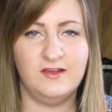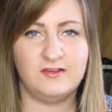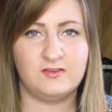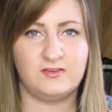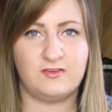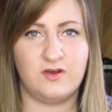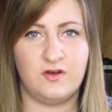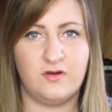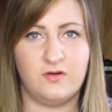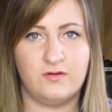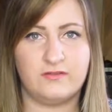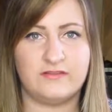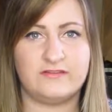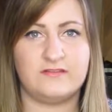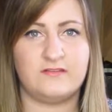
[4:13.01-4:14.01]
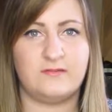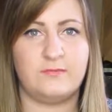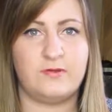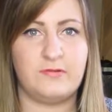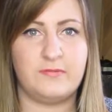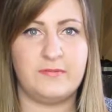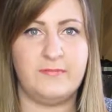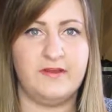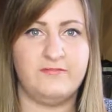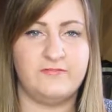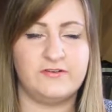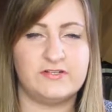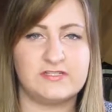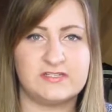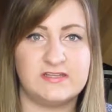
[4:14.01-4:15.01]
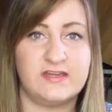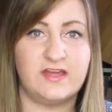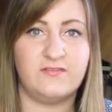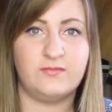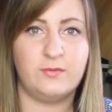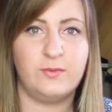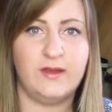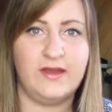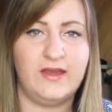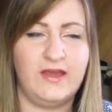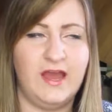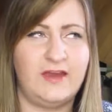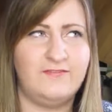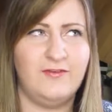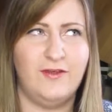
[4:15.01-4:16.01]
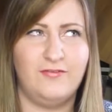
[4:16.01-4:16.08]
So this is, will be my first giveaway. I've